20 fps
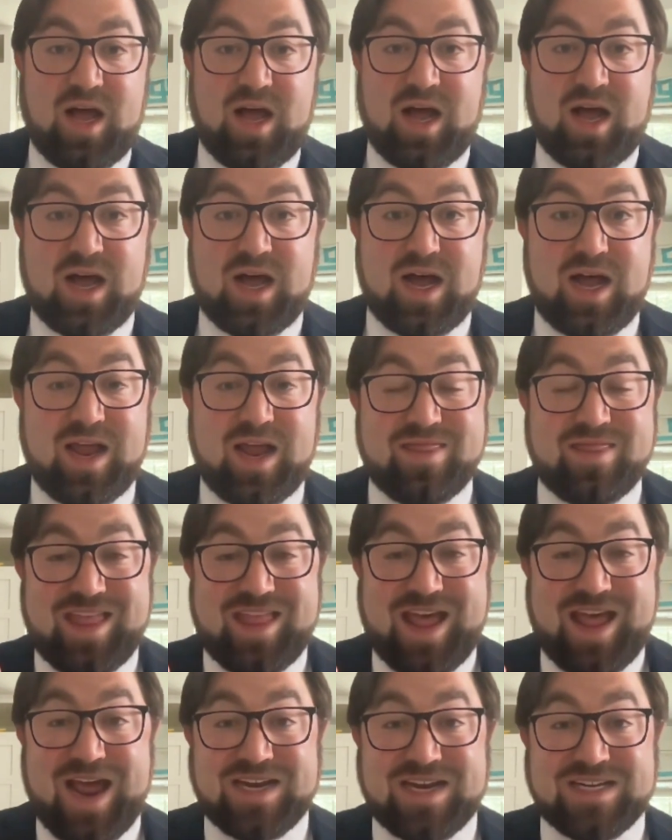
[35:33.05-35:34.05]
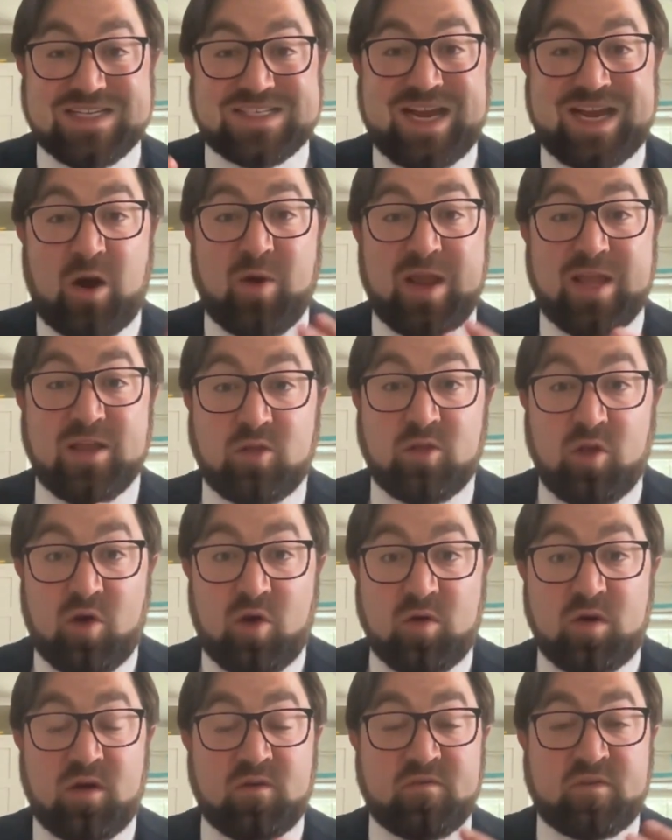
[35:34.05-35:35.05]
And that is how a
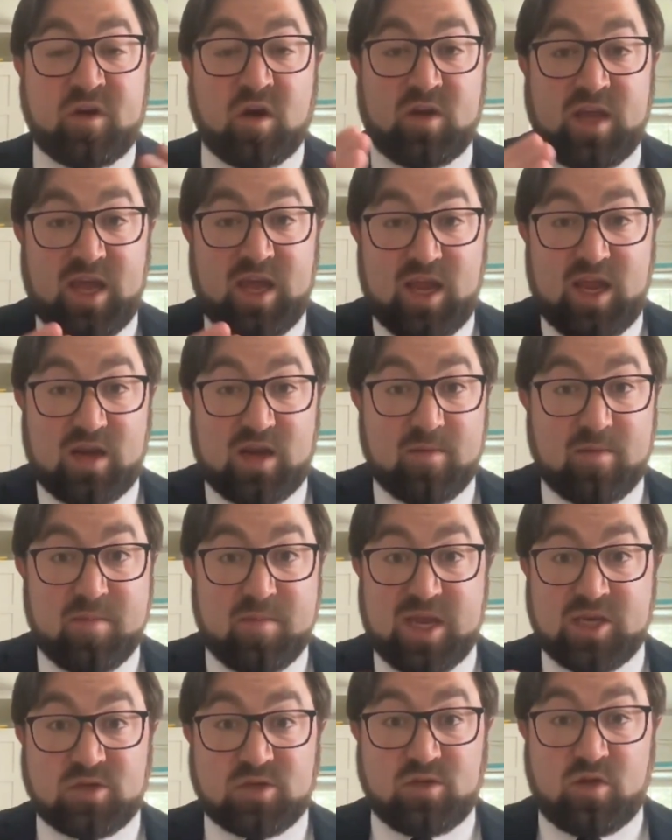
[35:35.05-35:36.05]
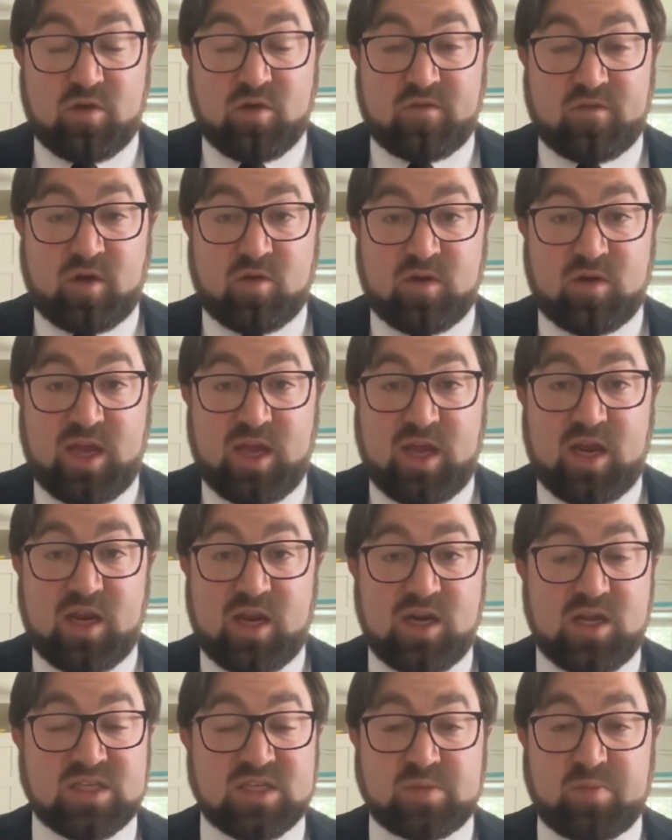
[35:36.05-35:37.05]
load of cocaine, a major load of cocaine,
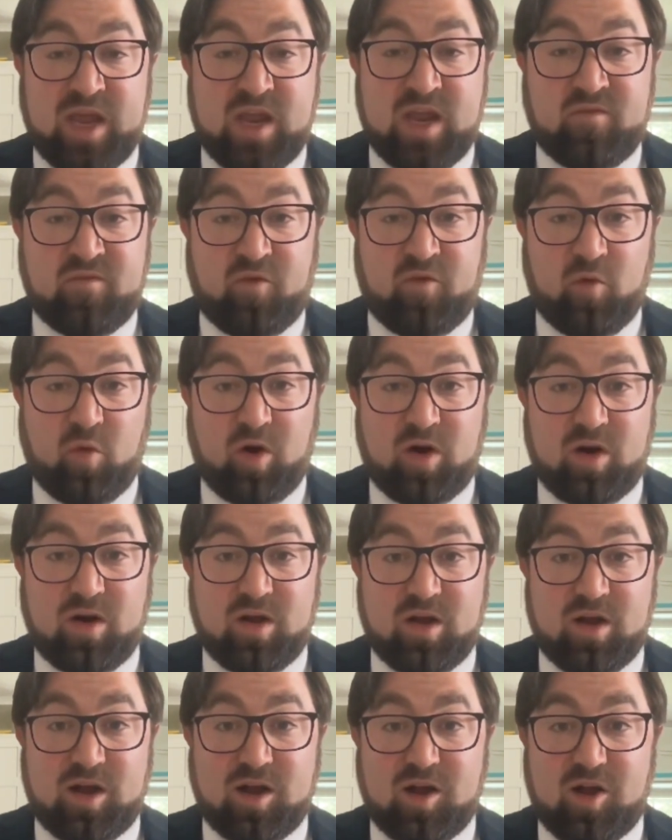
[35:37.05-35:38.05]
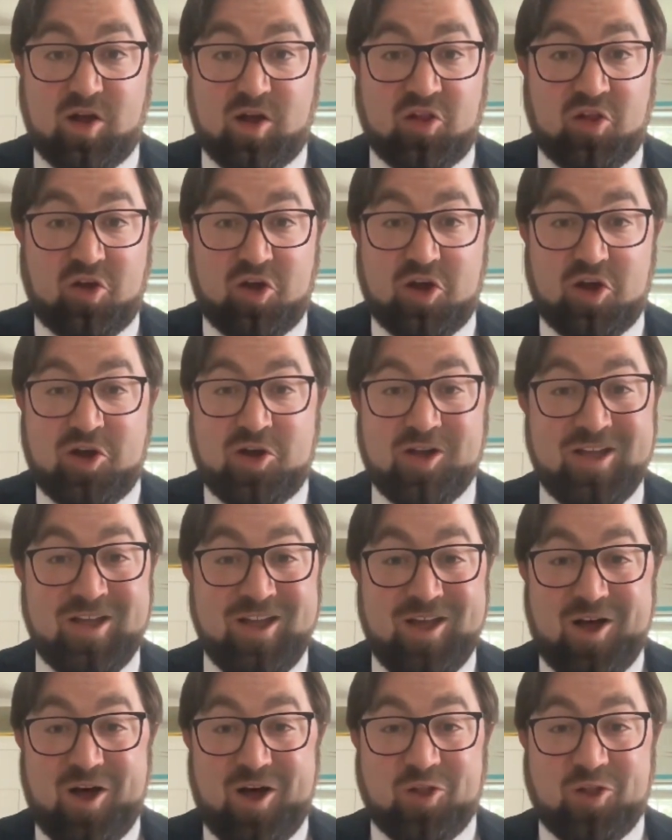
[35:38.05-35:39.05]
is paid for along
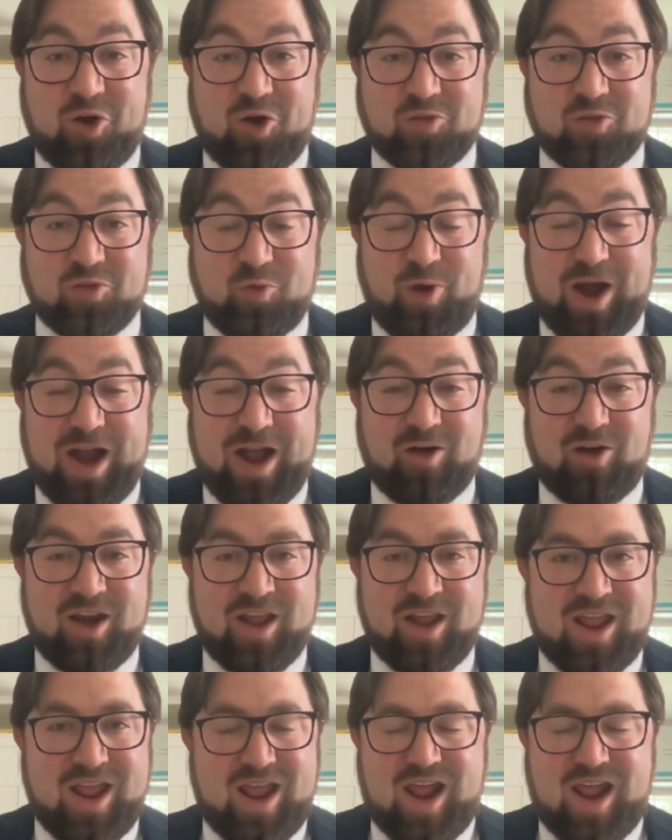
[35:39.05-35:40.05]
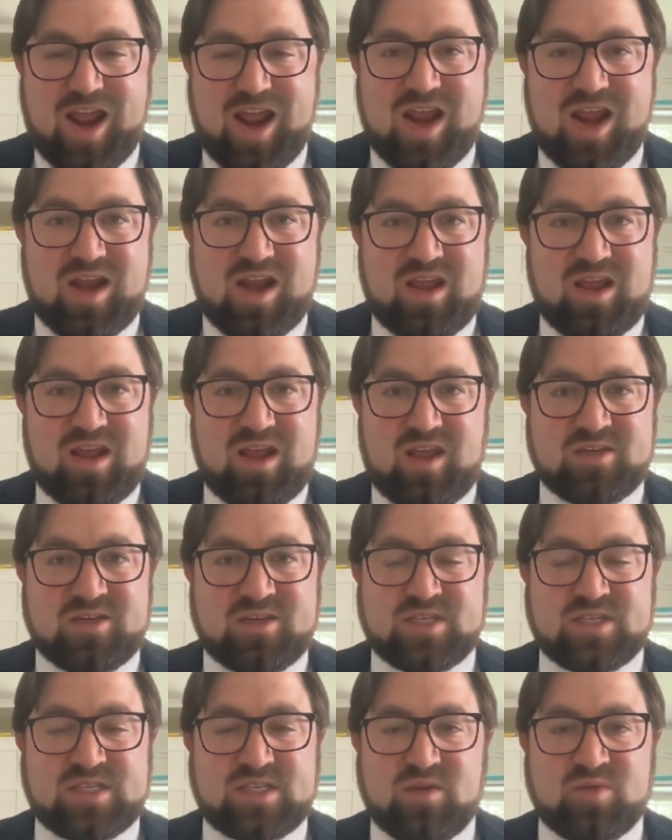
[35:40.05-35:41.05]
the route. And
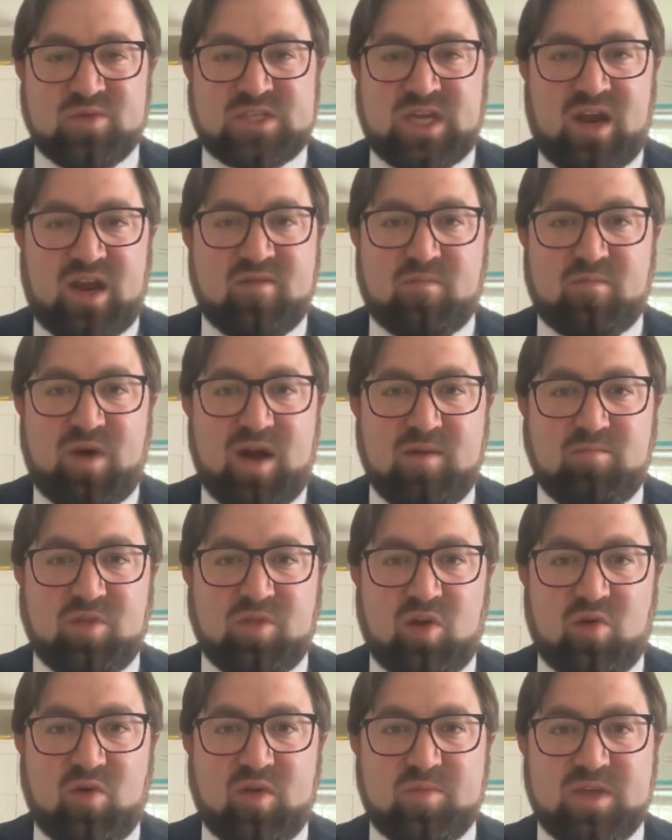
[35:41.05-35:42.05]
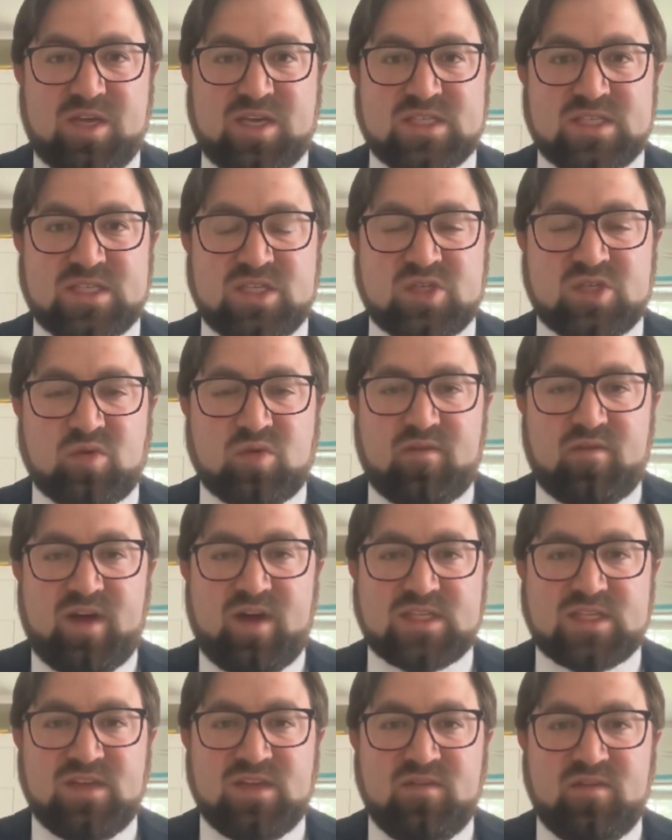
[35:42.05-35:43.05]
it was kind of mind blowing, because this sort of
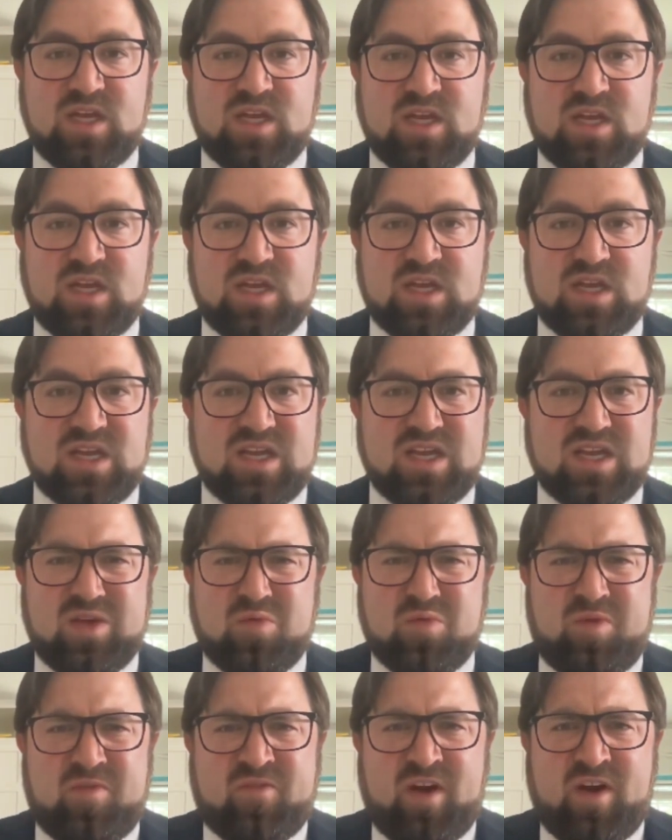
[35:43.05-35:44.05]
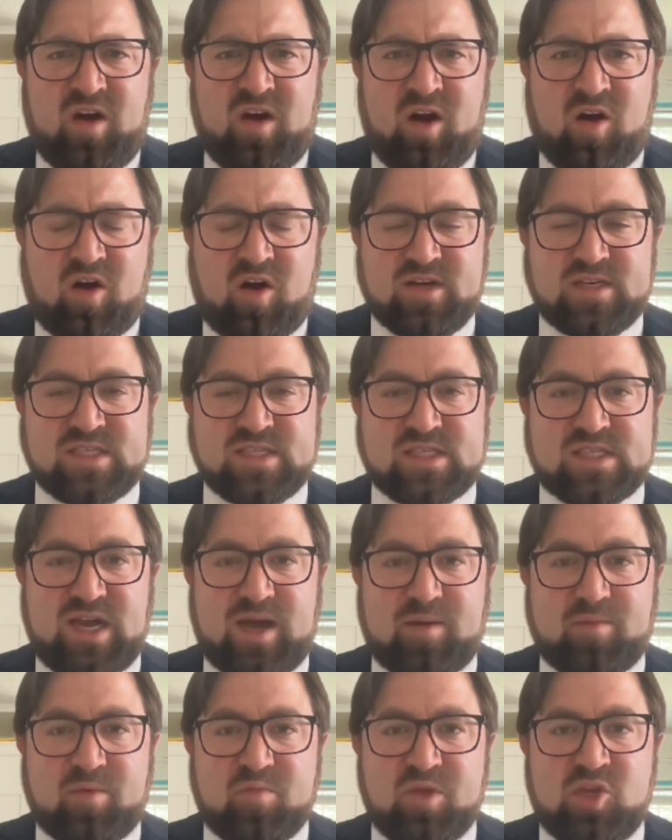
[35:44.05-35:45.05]
activity, it would be very hard to
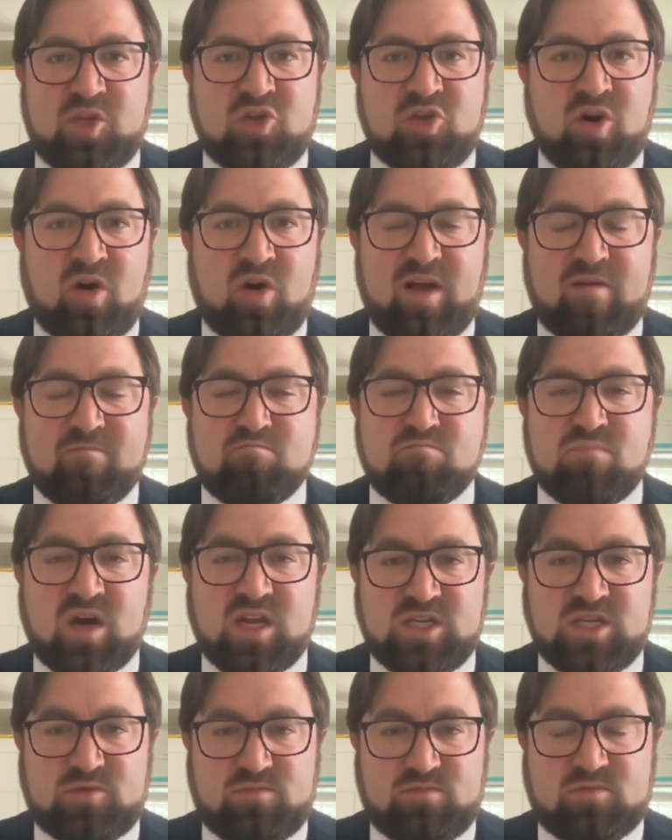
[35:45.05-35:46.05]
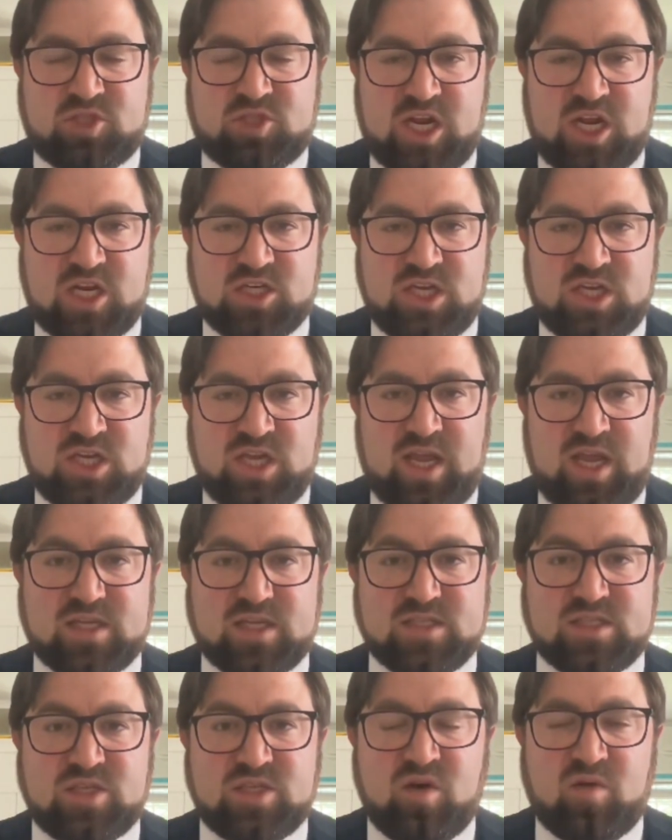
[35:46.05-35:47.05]
stop. I mean, you don't have money changing
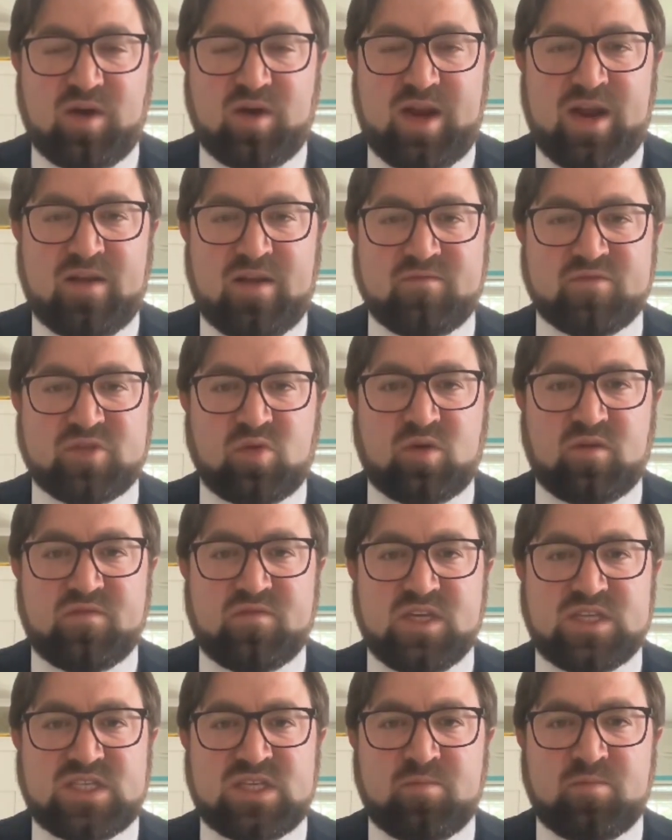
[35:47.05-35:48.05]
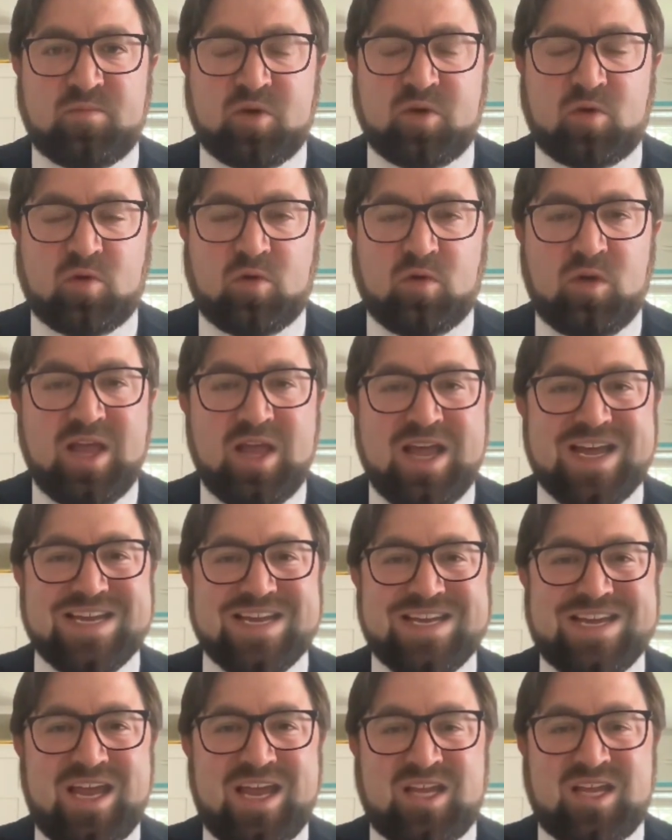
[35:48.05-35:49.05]
hands. You don't have sort of the typical
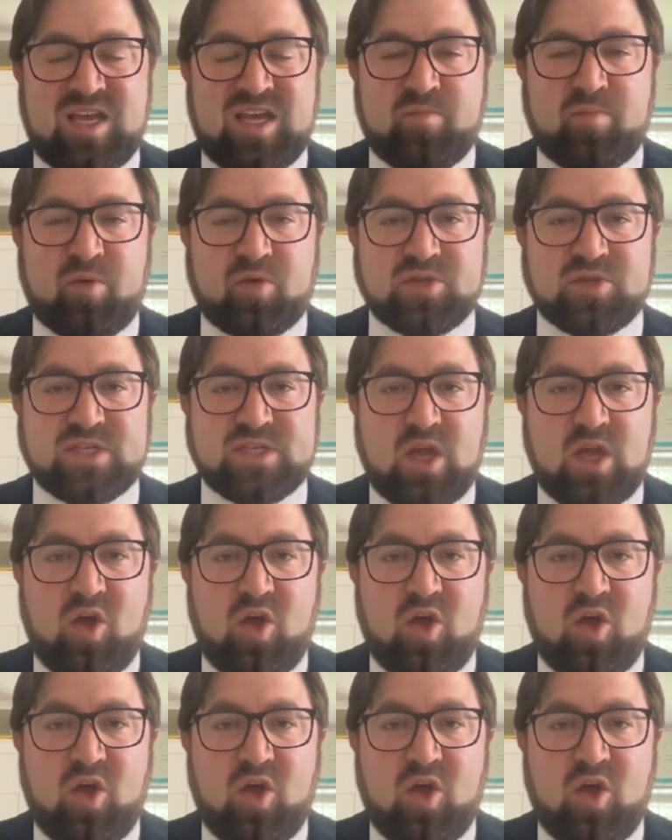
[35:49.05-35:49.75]
gatekeepers.